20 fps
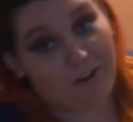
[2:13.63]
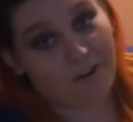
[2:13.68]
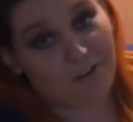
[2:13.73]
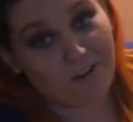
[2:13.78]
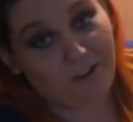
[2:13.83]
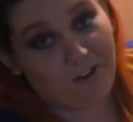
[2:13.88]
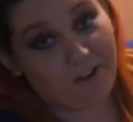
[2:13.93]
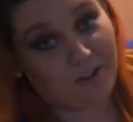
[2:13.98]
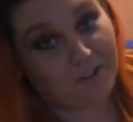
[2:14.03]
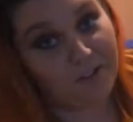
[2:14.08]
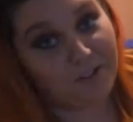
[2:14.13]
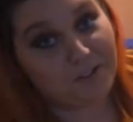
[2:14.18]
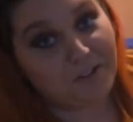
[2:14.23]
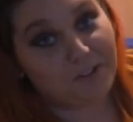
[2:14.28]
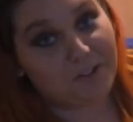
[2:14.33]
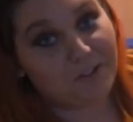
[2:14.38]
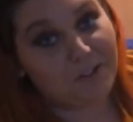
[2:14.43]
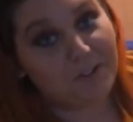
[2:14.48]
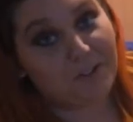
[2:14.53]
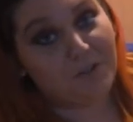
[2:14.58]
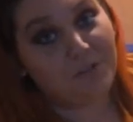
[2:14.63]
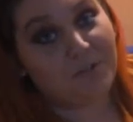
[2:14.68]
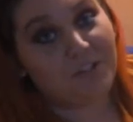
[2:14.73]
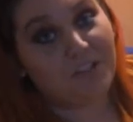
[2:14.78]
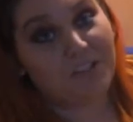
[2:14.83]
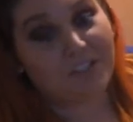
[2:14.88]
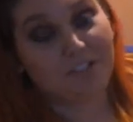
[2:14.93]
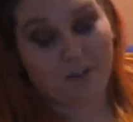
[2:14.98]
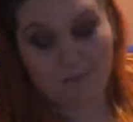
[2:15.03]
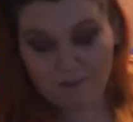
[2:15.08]
than it usually does.
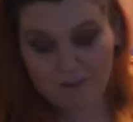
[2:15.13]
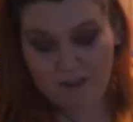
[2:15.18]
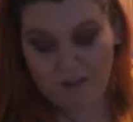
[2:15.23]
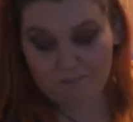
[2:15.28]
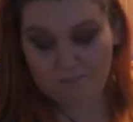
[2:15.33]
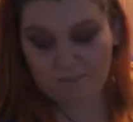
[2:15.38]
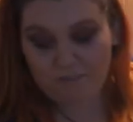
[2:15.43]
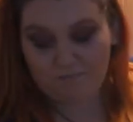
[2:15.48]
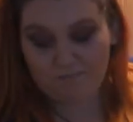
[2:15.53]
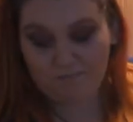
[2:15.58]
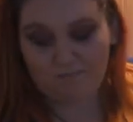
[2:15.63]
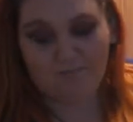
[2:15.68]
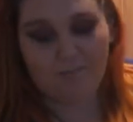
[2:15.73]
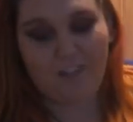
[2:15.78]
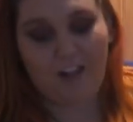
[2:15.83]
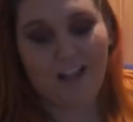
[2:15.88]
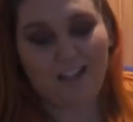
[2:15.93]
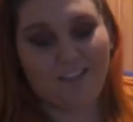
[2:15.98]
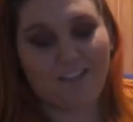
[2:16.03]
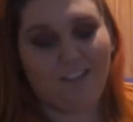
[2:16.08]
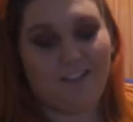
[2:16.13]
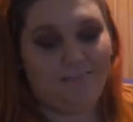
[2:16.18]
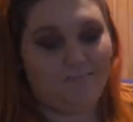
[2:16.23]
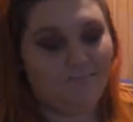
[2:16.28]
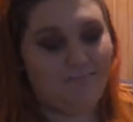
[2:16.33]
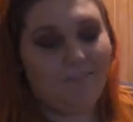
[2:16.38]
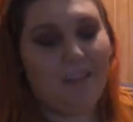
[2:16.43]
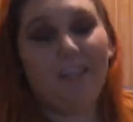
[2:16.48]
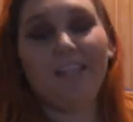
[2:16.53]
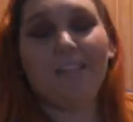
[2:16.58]
Usually something comes and flies and
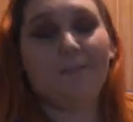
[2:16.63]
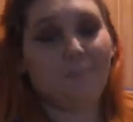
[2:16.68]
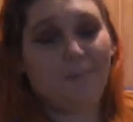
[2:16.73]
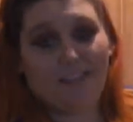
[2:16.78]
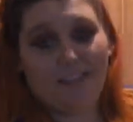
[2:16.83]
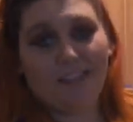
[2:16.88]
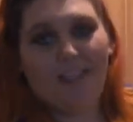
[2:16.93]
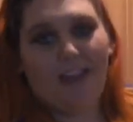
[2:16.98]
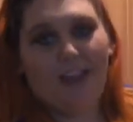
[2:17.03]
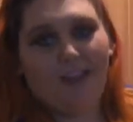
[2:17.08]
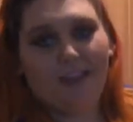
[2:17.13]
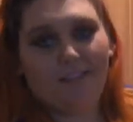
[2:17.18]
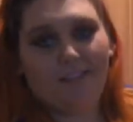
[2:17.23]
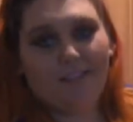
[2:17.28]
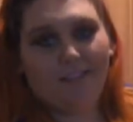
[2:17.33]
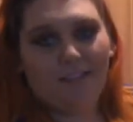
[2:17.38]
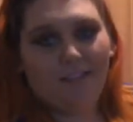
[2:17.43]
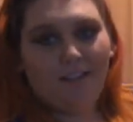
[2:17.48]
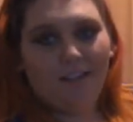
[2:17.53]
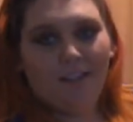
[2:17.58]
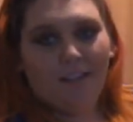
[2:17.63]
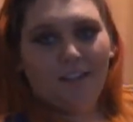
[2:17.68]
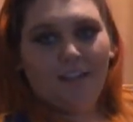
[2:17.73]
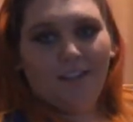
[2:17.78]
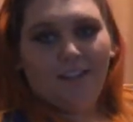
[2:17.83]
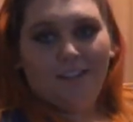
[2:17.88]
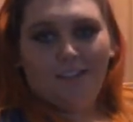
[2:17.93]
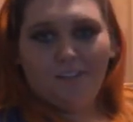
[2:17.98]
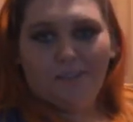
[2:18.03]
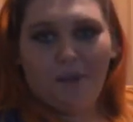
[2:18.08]
hits me in the head.
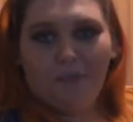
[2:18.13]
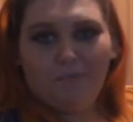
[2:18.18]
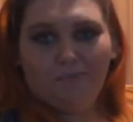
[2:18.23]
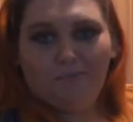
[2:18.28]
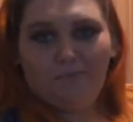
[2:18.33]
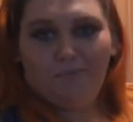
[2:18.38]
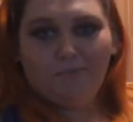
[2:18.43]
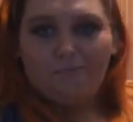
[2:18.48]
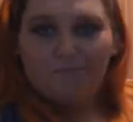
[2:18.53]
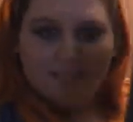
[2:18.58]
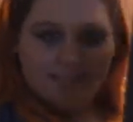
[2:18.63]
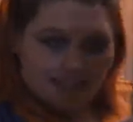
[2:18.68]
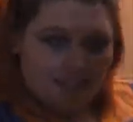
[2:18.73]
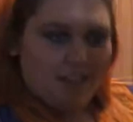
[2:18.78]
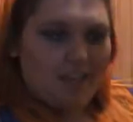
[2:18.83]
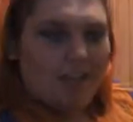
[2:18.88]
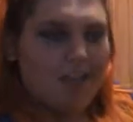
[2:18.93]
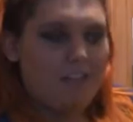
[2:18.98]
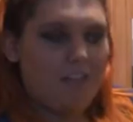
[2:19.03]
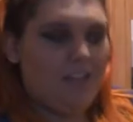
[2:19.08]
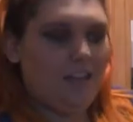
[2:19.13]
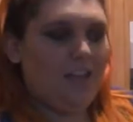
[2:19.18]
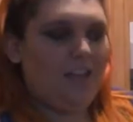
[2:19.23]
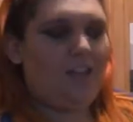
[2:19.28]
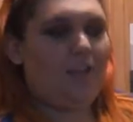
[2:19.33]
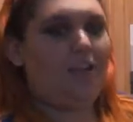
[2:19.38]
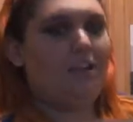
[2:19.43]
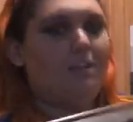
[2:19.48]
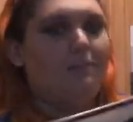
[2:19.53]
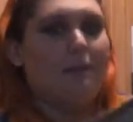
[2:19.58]
So
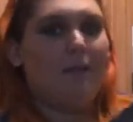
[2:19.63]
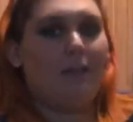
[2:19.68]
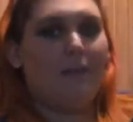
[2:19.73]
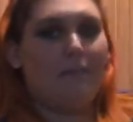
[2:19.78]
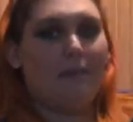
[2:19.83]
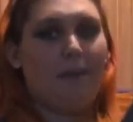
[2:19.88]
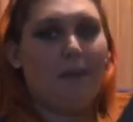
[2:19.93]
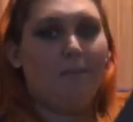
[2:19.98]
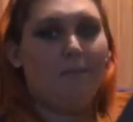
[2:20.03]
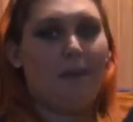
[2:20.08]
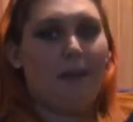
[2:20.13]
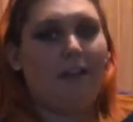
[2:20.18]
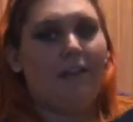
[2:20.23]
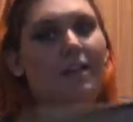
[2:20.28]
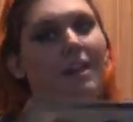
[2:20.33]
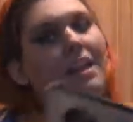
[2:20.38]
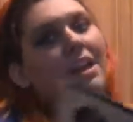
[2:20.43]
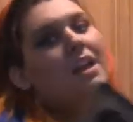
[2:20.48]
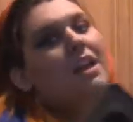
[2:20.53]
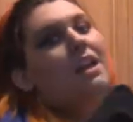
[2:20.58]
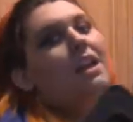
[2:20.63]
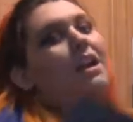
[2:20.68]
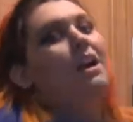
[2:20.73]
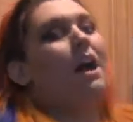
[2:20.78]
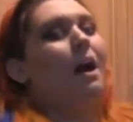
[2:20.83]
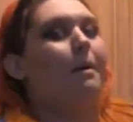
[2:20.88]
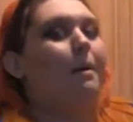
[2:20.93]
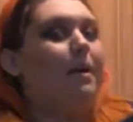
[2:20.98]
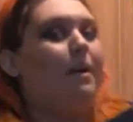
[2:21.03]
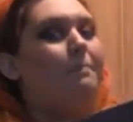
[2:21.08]
here is my cupcake pan.
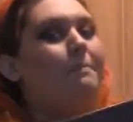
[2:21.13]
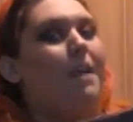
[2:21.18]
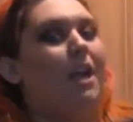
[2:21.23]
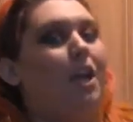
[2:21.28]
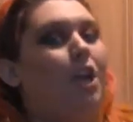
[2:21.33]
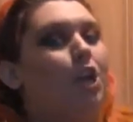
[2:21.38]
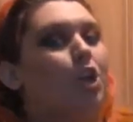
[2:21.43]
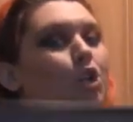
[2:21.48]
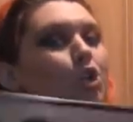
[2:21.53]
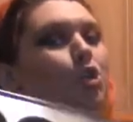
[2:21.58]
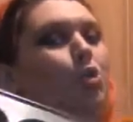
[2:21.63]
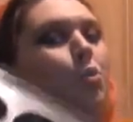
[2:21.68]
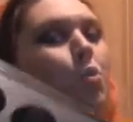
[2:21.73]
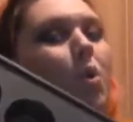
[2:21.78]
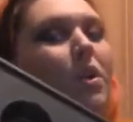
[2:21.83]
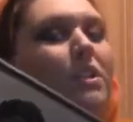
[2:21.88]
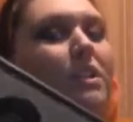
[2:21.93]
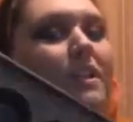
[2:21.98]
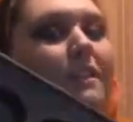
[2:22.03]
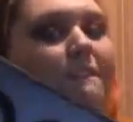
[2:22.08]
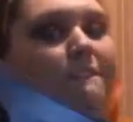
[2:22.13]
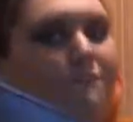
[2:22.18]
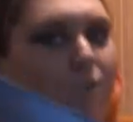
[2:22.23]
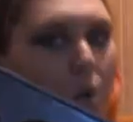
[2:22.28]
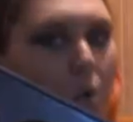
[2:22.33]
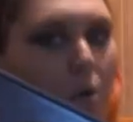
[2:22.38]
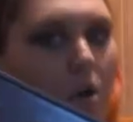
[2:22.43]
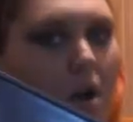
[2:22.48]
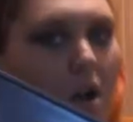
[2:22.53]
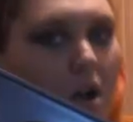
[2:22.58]
I can make
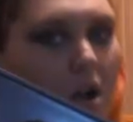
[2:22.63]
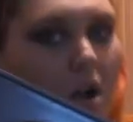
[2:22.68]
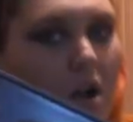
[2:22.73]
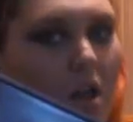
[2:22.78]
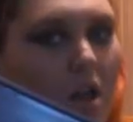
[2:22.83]
24